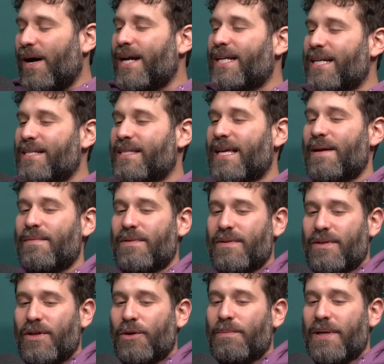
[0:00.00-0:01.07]
guess that
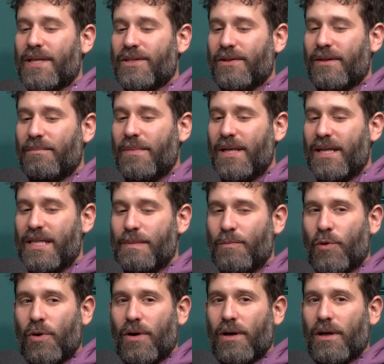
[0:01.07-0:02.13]
you're picturing me as
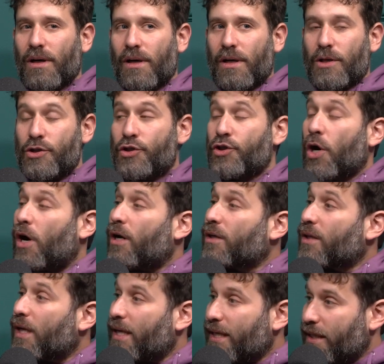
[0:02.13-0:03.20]
more
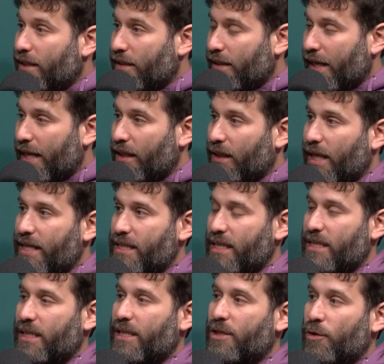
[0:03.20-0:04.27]
dog-like and less
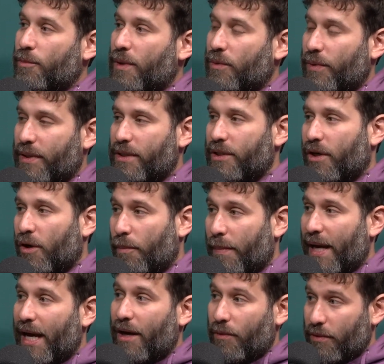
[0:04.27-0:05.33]
as a human with dog
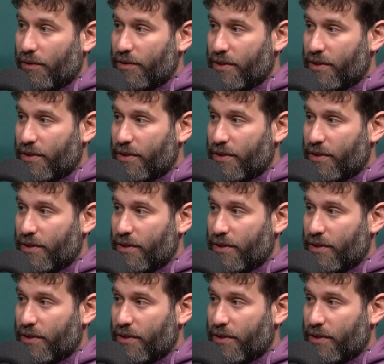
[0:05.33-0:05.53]
powers.